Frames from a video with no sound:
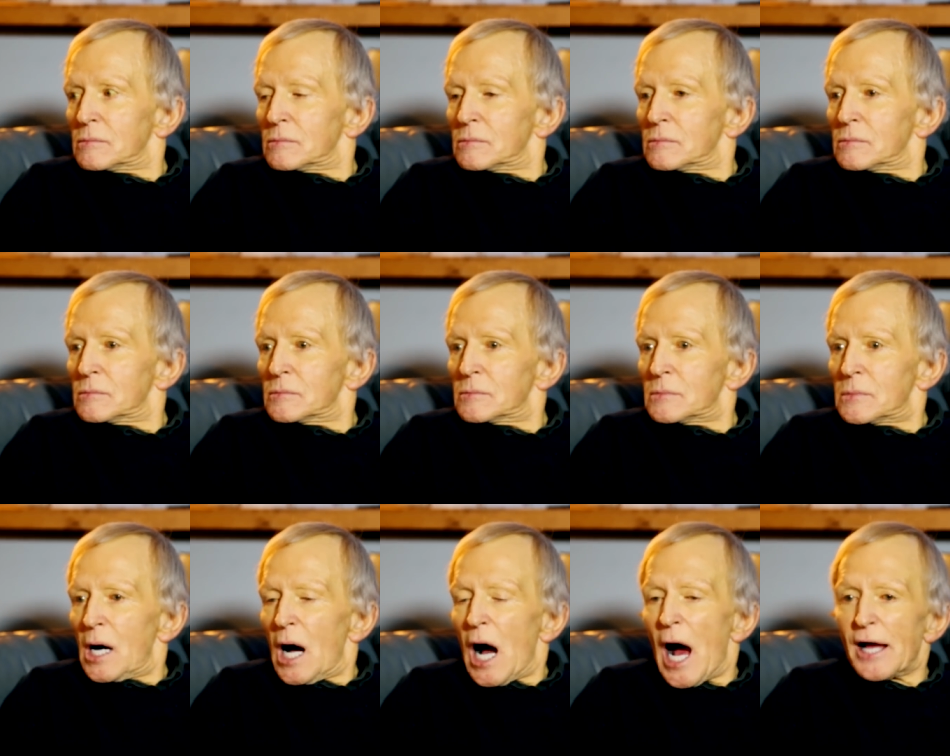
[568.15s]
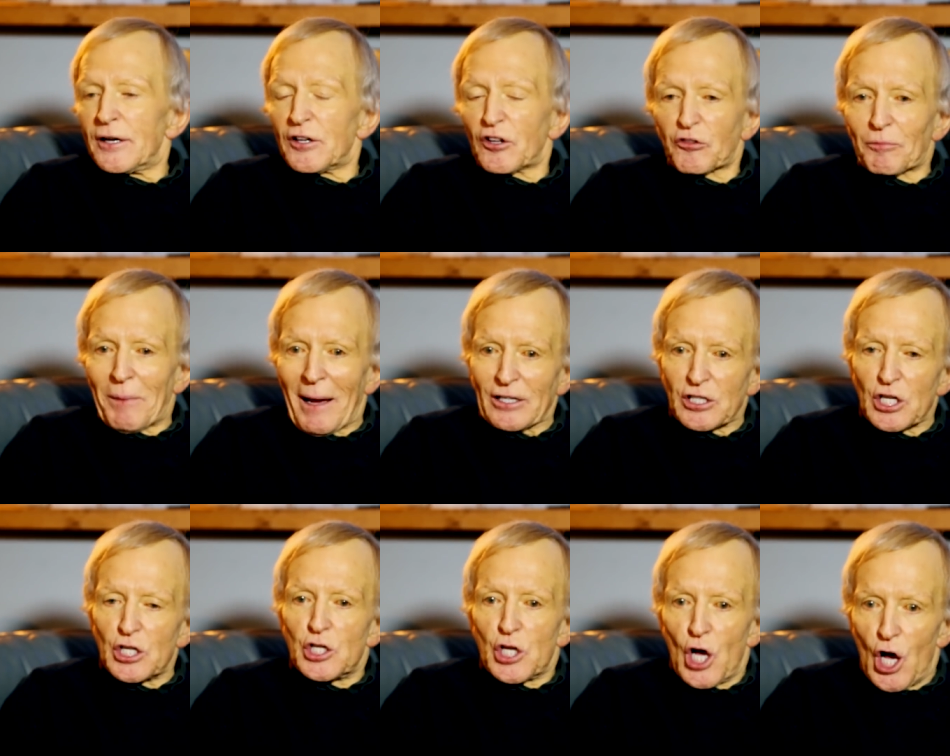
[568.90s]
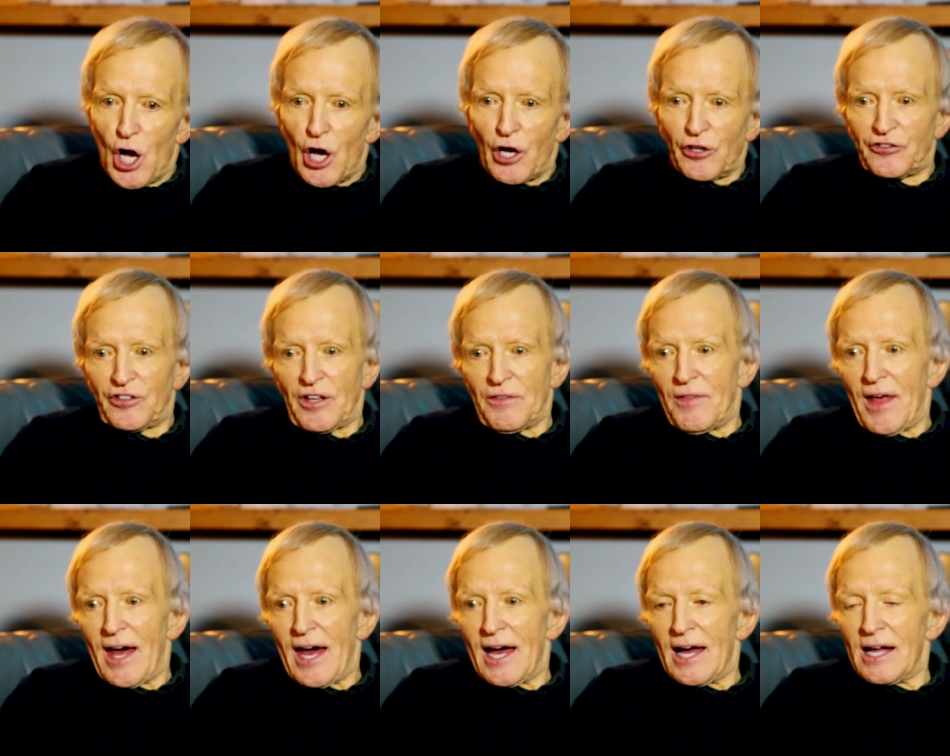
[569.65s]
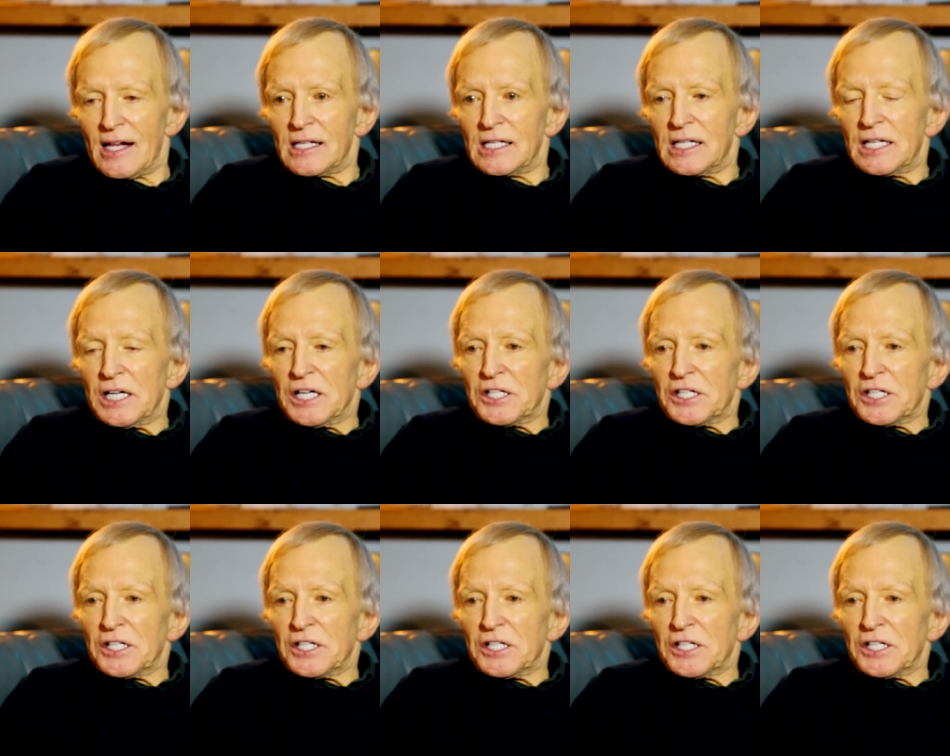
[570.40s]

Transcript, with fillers: What would you I'd expect a nurse in there